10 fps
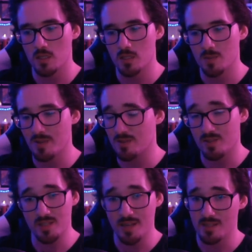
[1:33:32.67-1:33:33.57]
Depends on
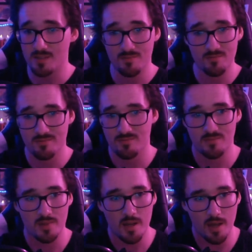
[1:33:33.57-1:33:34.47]
your taste.
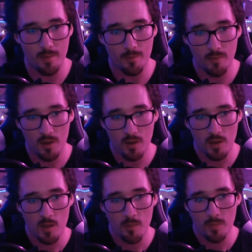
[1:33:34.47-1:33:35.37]

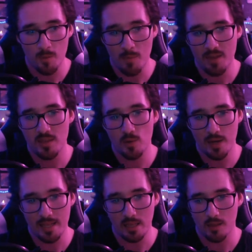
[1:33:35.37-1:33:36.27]
But Matthew
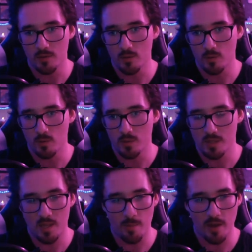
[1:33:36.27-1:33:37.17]
Little, who was
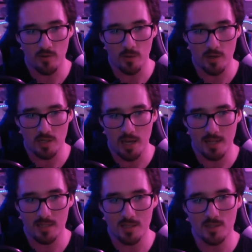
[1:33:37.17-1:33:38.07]
the other patron question I
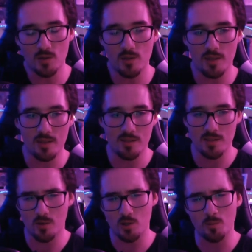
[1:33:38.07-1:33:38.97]
had, says, do you think that
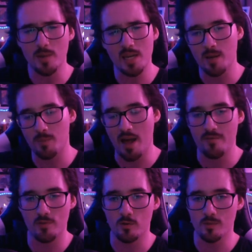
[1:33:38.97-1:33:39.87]
social media
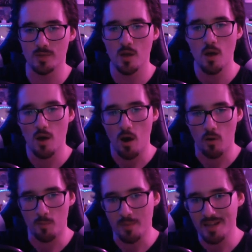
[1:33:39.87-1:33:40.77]
platforms
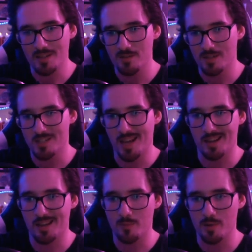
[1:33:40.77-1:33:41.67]
are a means for
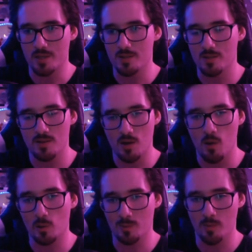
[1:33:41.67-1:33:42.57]
tech companies to
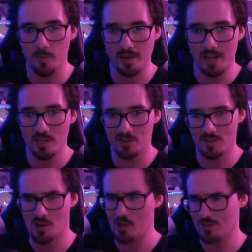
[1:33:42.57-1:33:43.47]
hold
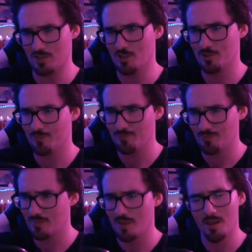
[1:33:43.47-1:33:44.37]
populations hostage?
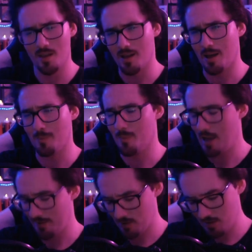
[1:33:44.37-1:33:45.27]

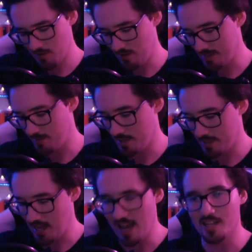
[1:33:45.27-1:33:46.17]
I've got to confess, I'm not
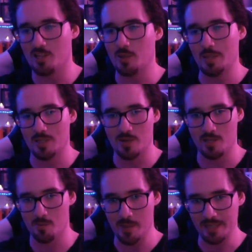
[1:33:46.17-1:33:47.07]
entirely sure what this
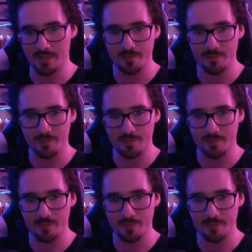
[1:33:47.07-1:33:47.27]
question means.